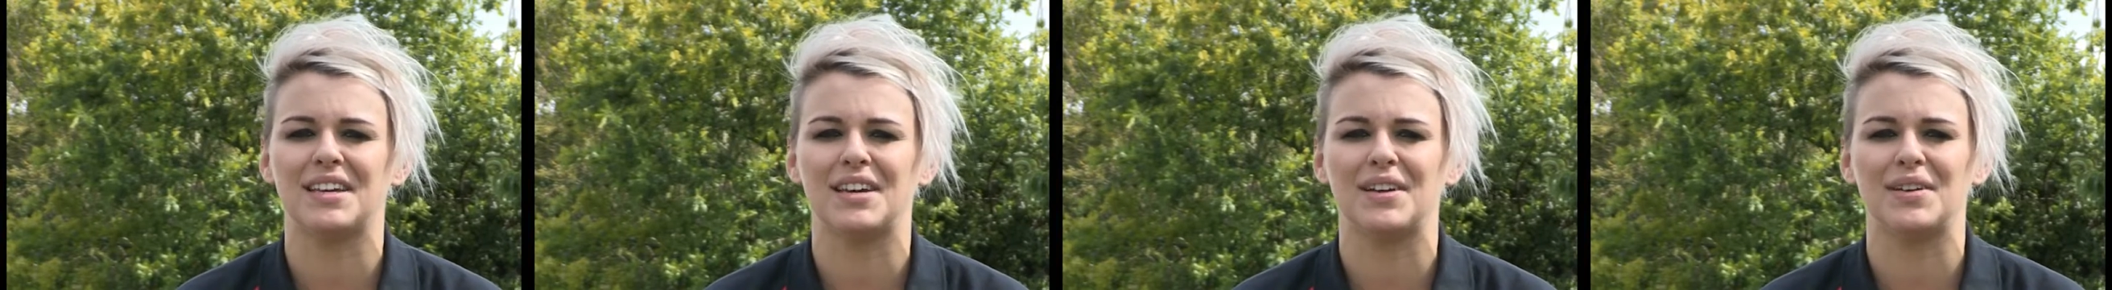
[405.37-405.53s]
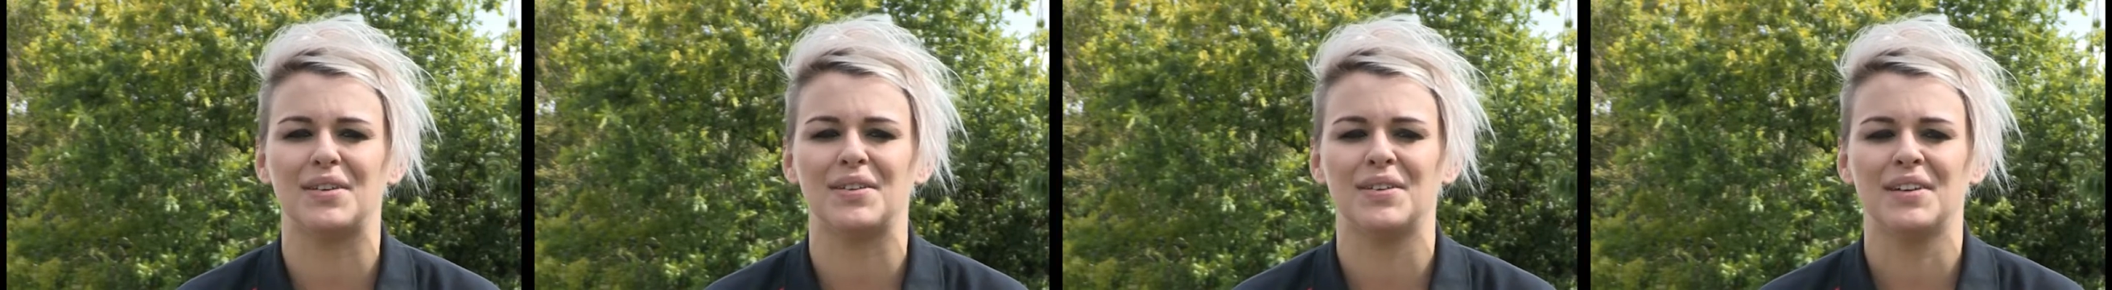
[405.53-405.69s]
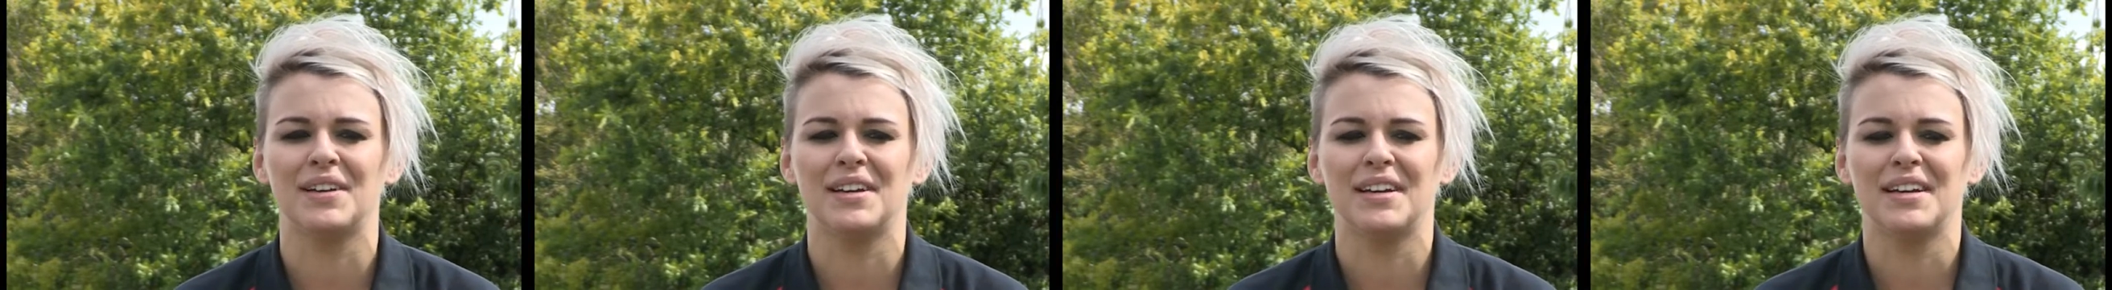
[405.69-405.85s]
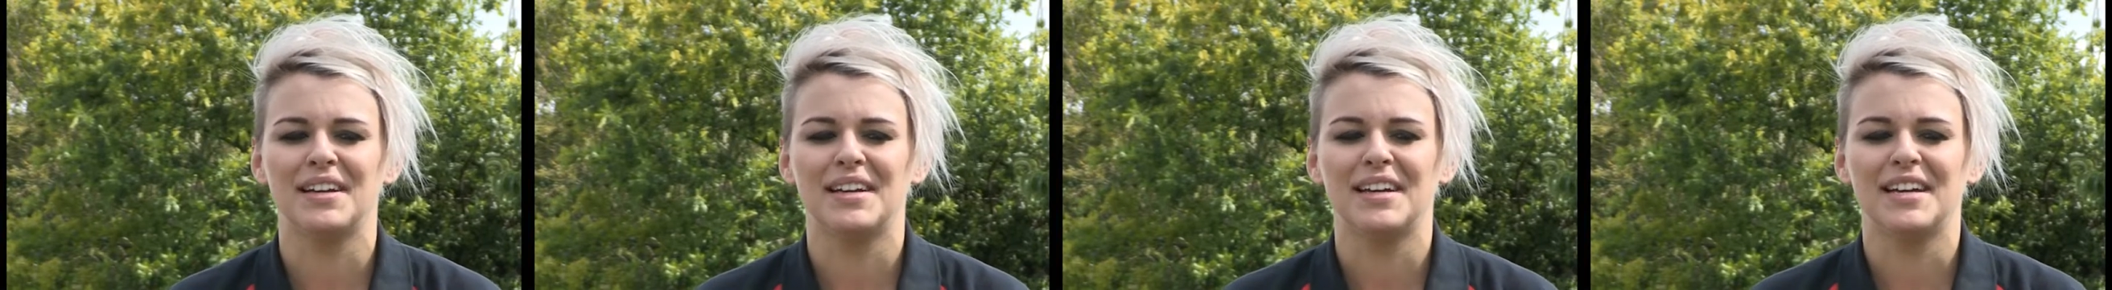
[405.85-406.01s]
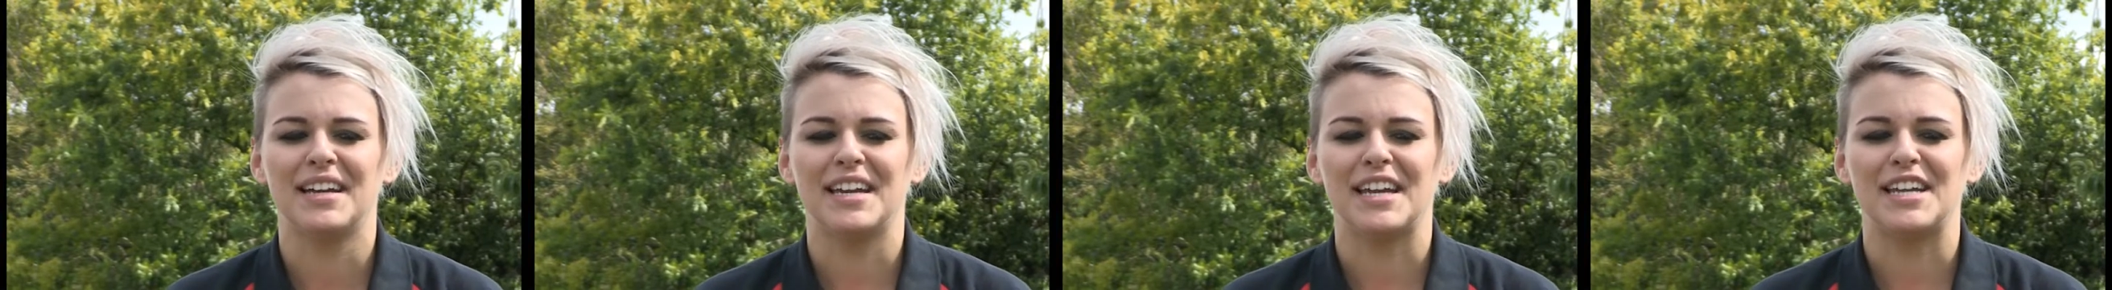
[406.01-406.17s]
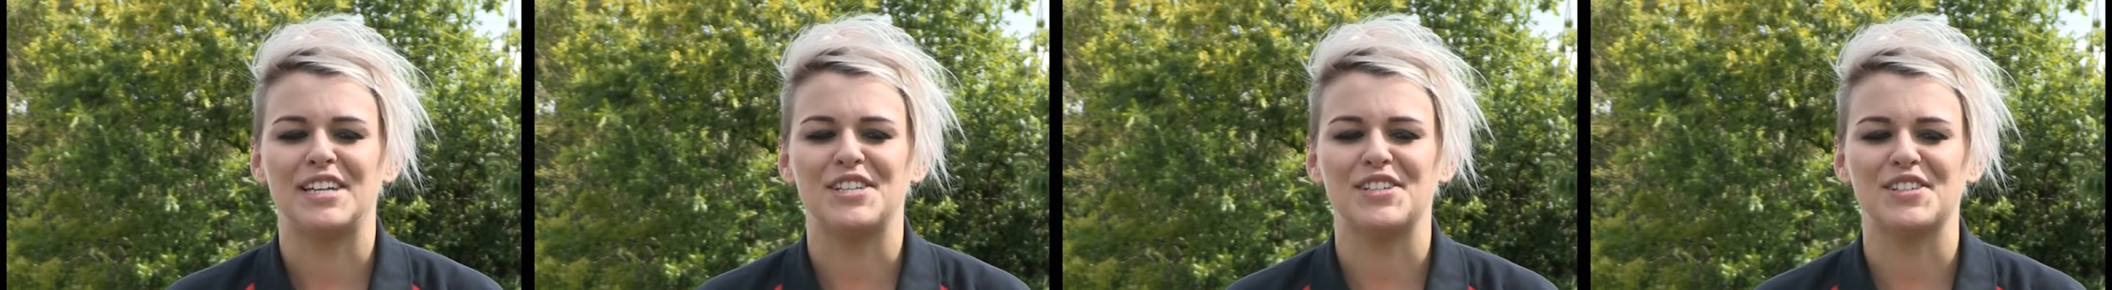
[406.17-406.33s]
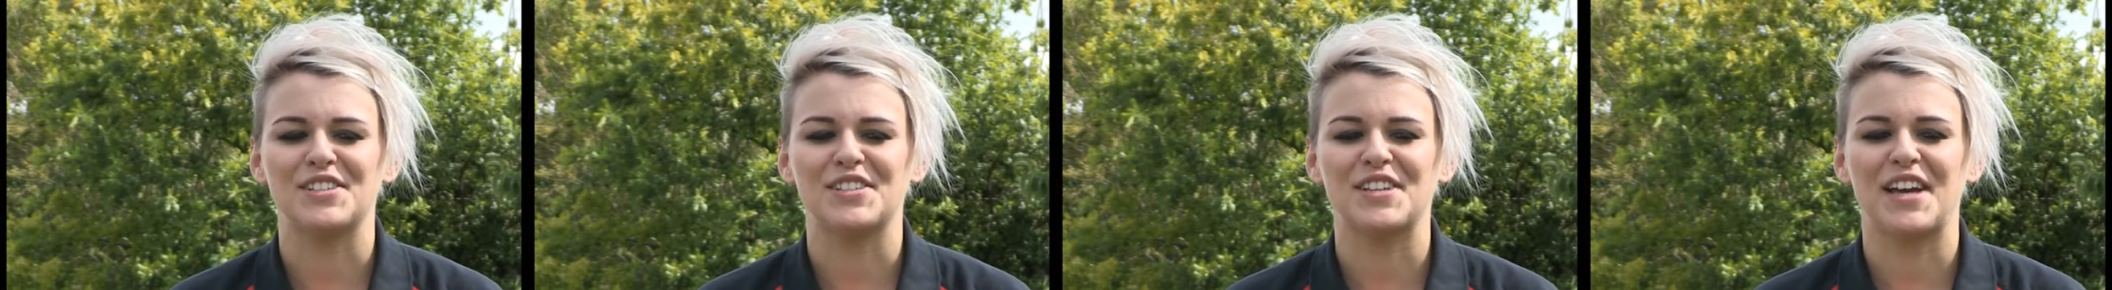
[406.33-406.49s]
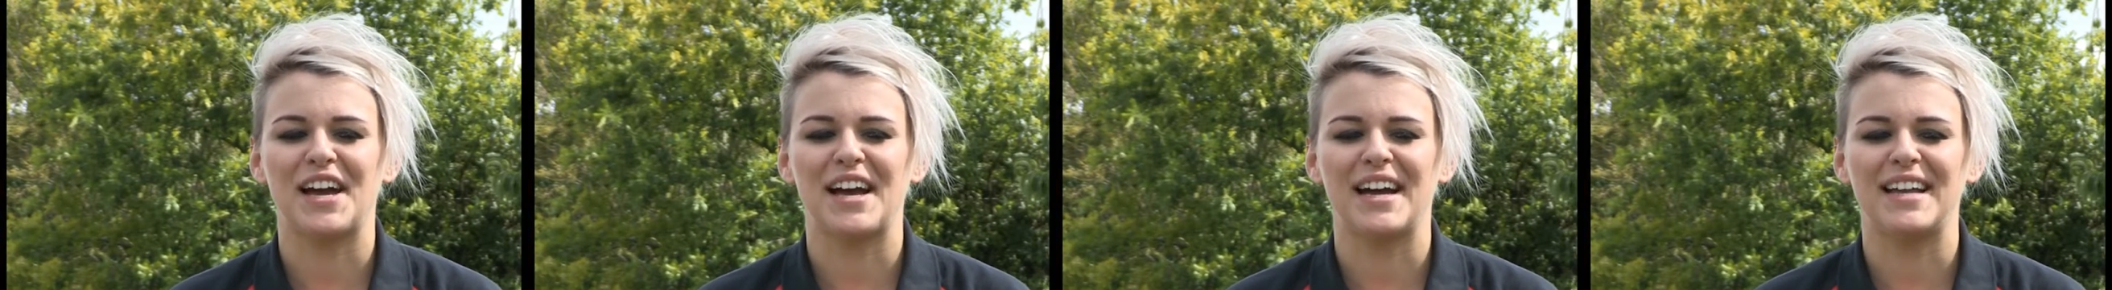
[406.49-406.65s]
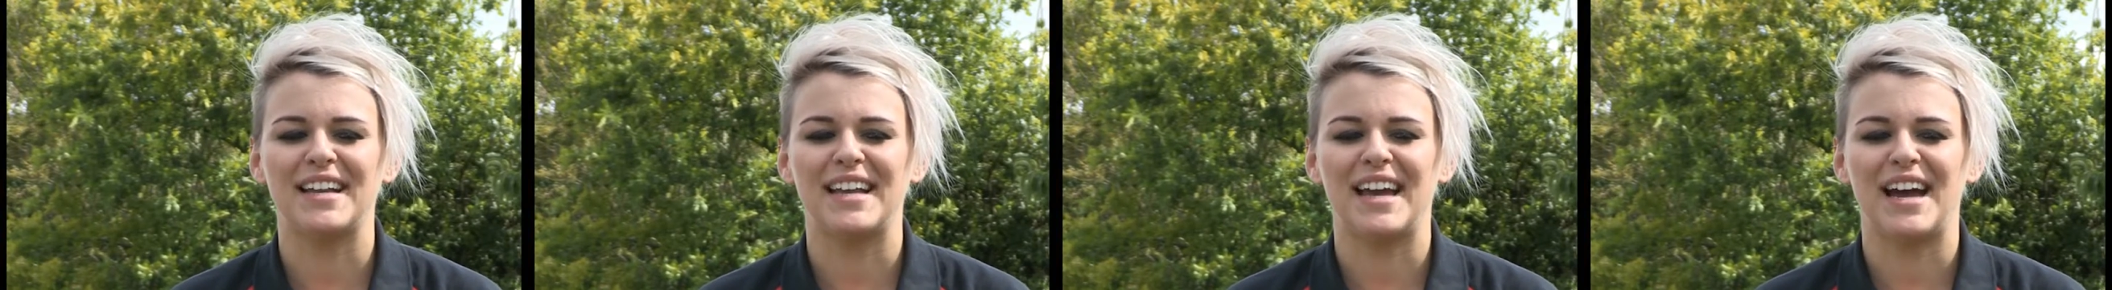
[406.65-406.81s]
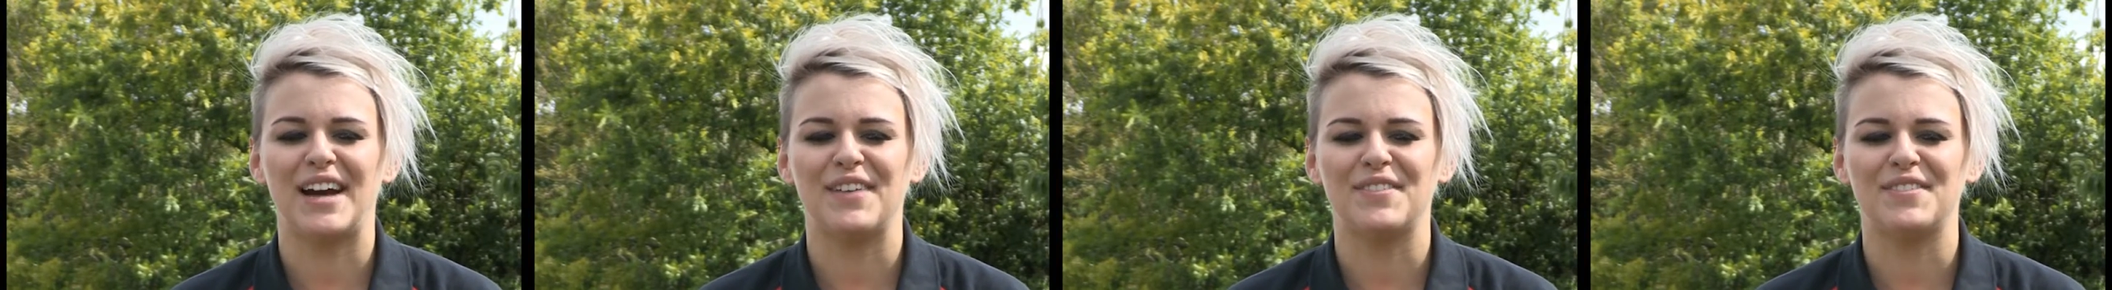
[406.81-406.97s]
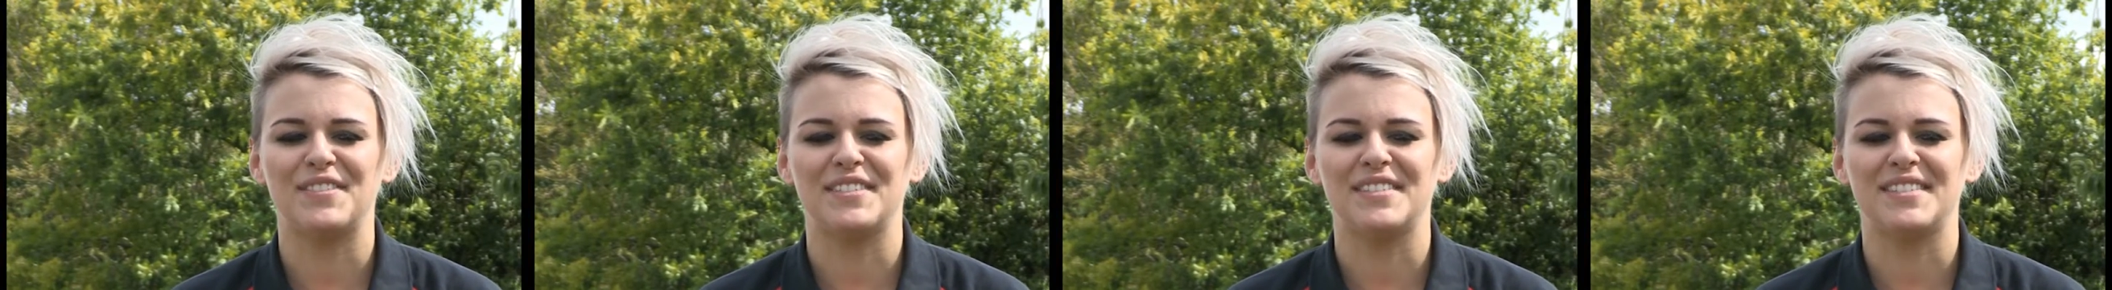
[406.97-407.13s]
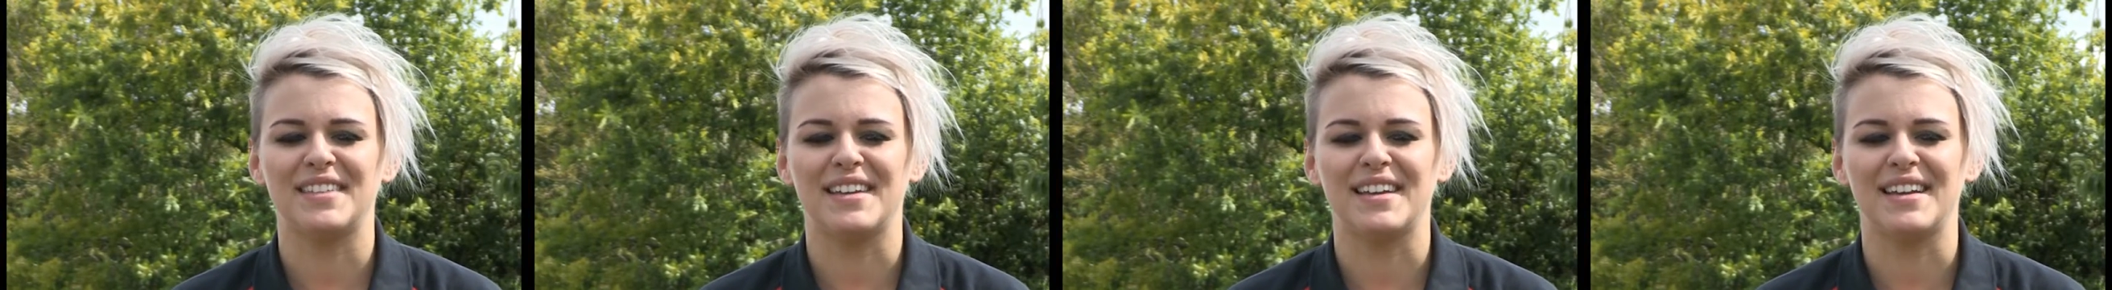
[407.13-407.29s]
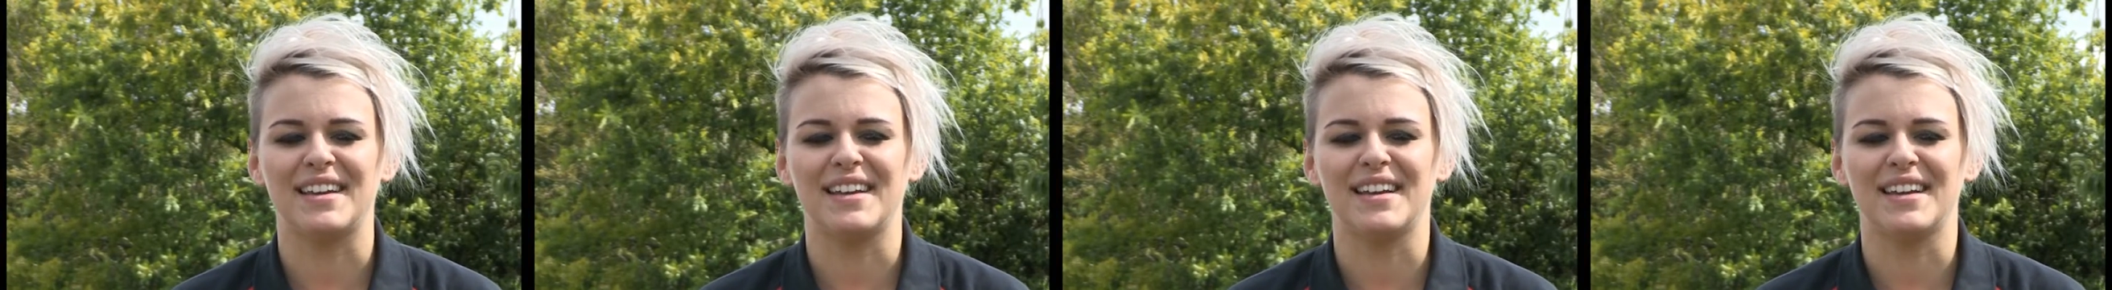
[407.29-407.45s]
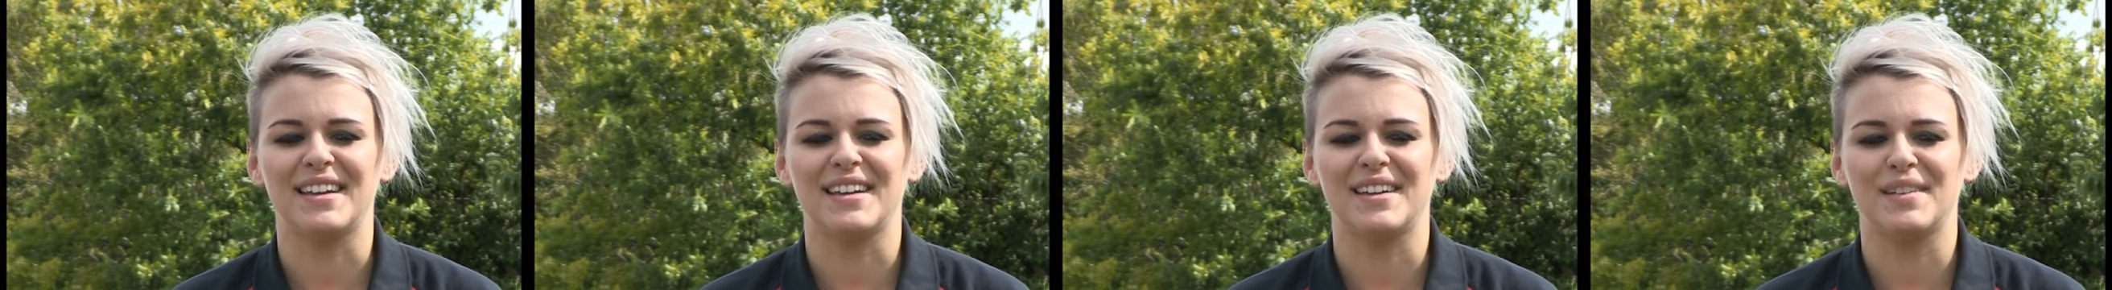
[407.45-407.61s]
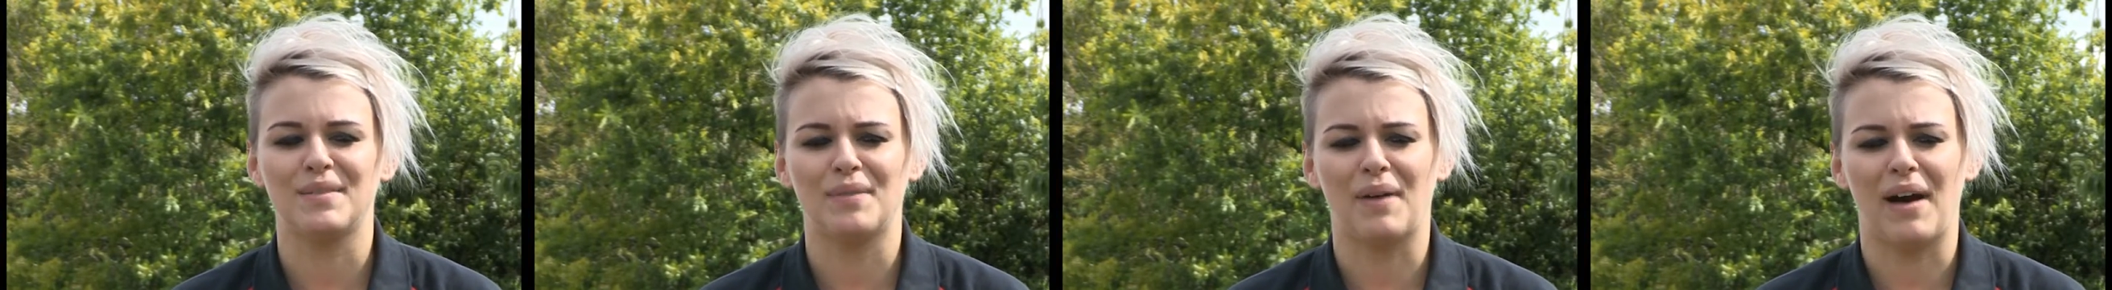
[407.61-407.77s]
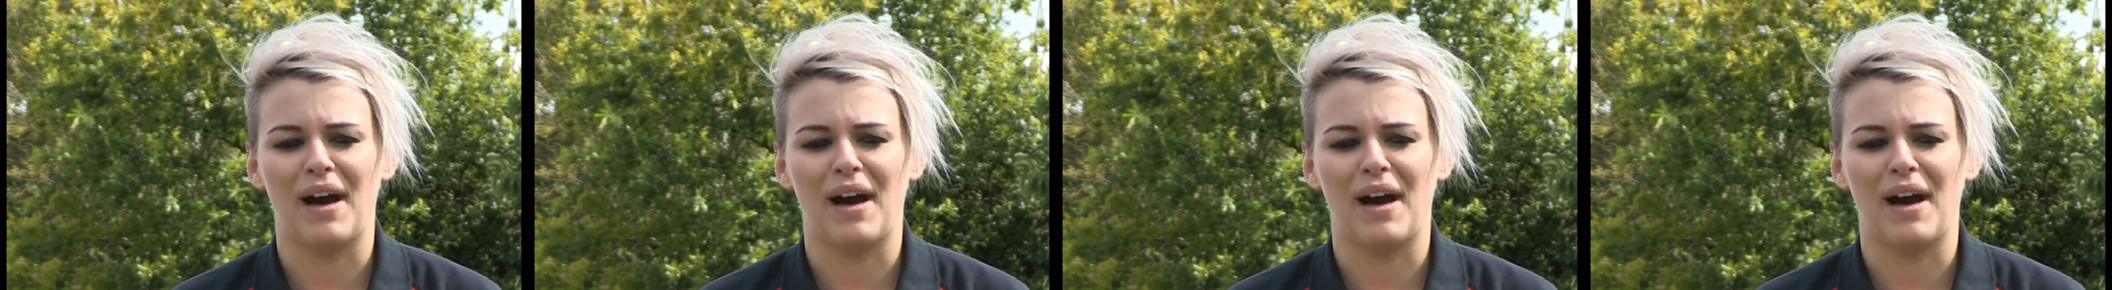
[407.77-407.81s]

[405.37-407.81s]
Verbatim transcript: So you just kind of have to think,